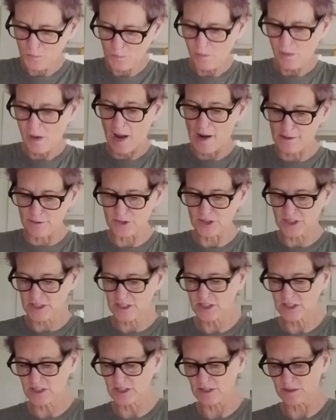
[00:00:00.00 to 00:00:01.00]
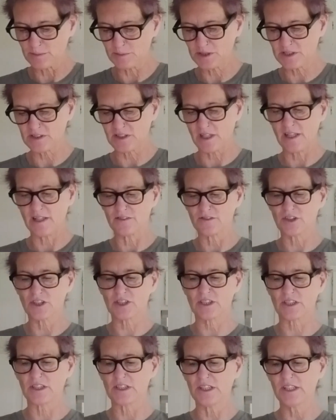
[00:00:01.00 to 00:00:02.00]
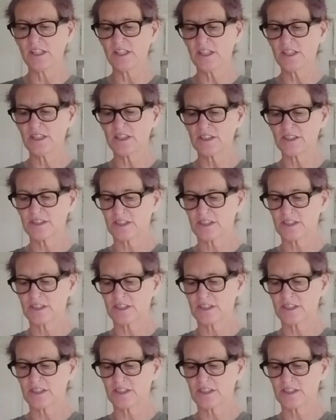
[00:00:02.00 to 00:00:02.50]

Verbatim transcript: I was tasting it because I have just a little